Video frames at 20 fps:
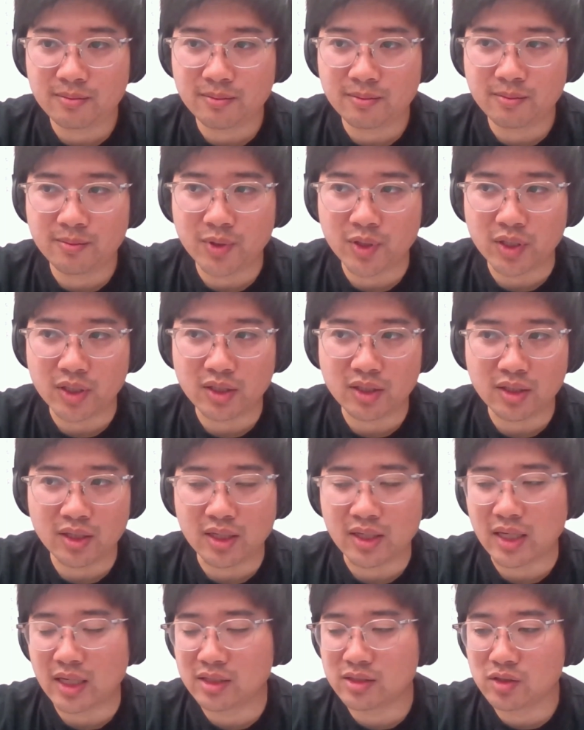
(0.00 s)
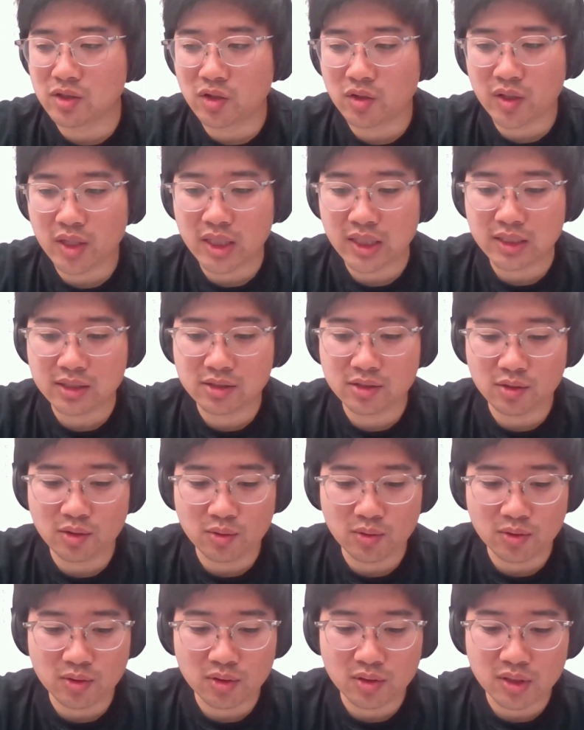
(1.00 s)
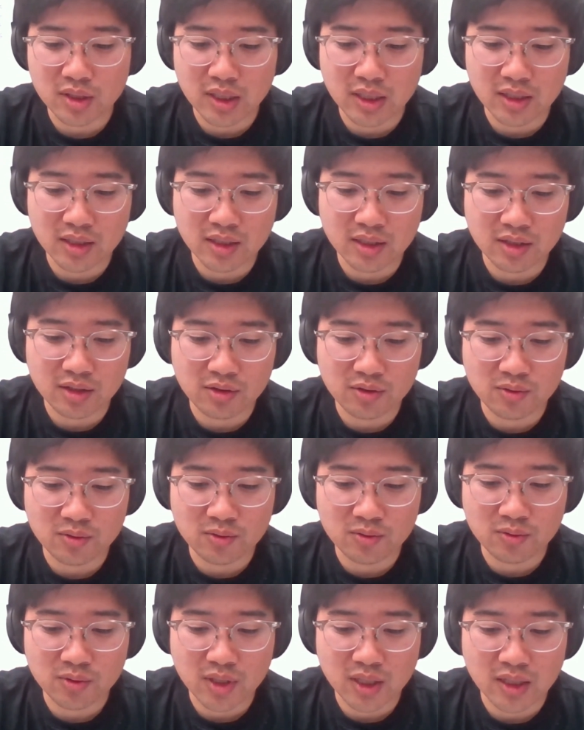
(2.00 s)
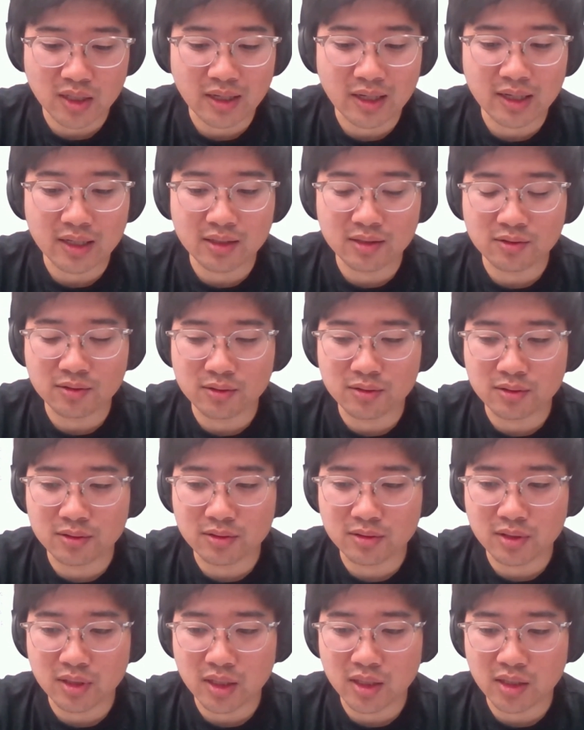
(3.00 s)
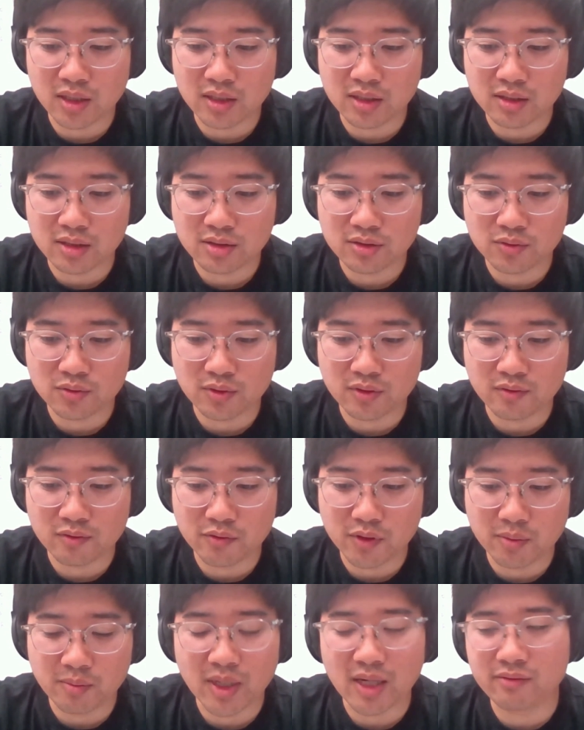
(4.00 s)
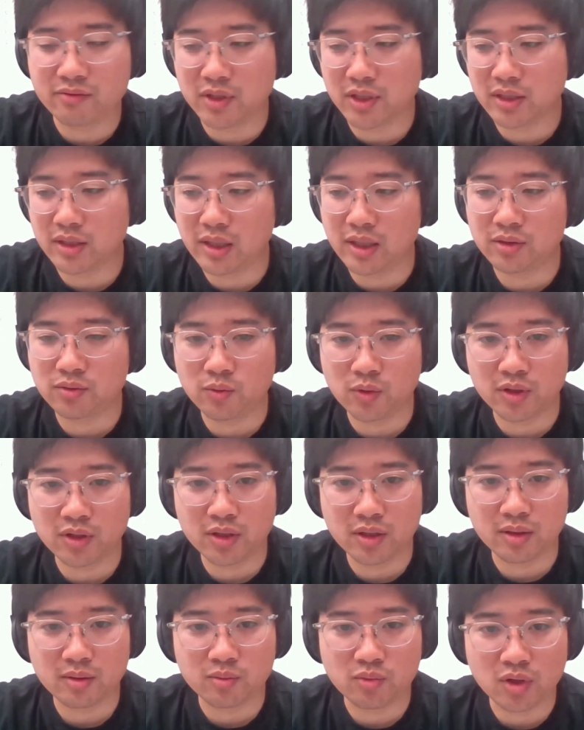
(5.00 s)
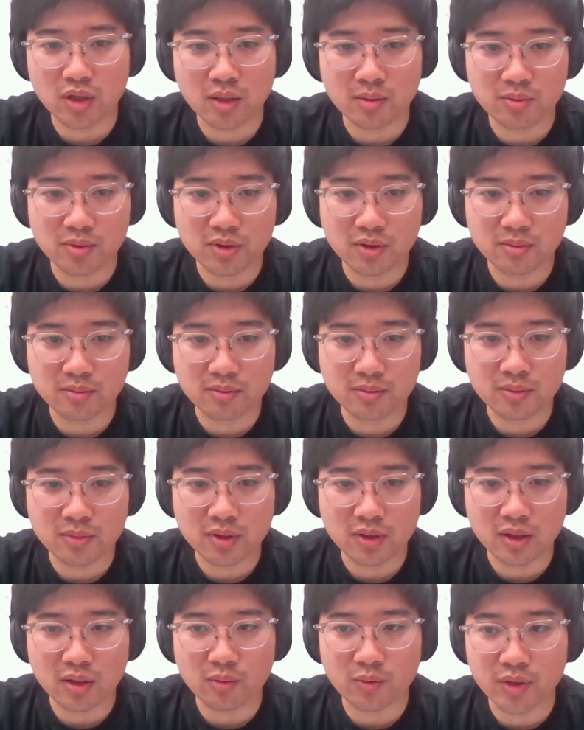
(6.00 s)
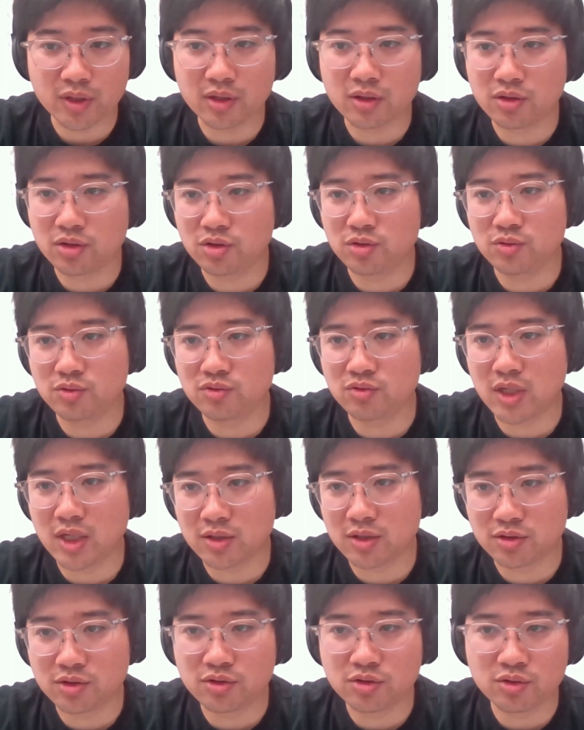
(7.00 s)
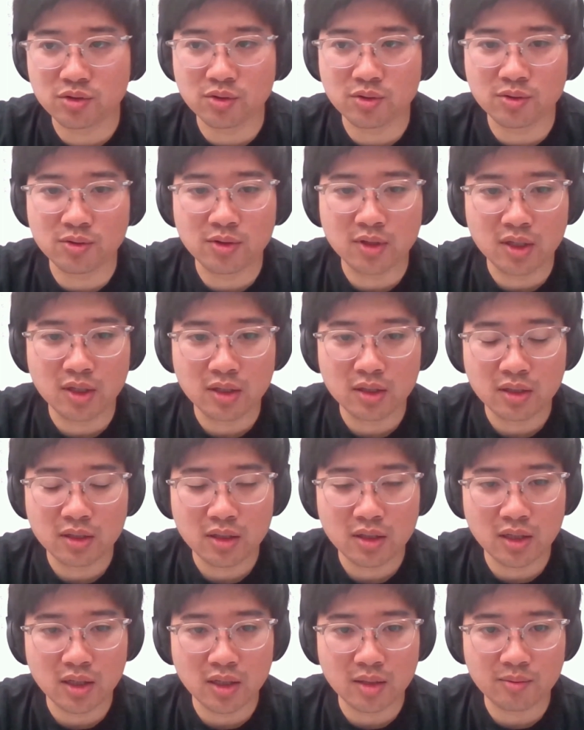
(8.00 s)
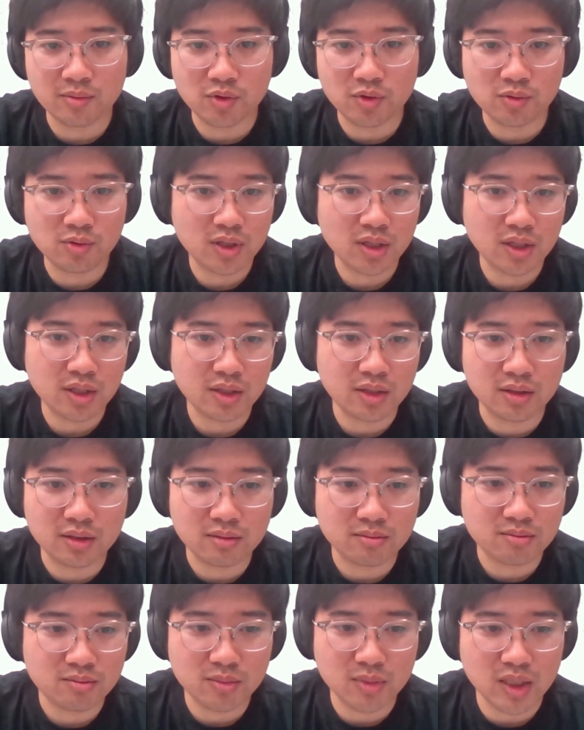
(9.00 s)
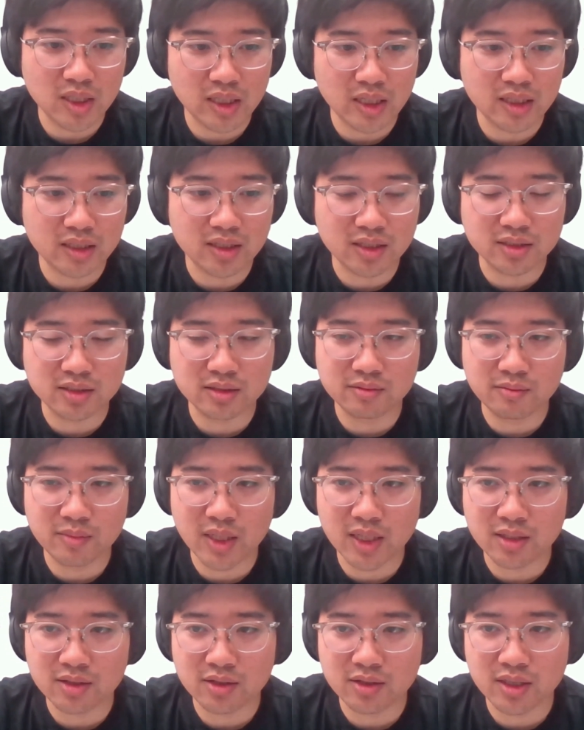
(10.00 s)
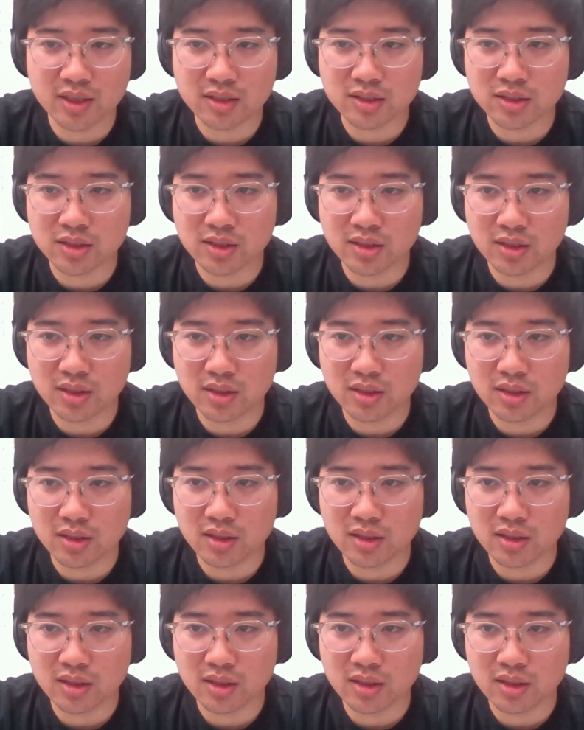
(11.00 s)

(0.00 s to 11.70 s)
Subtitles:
But yeah, as long as you can handle sort of the Mavlink networking problem with Q ground control, you can. It doesn't matter actually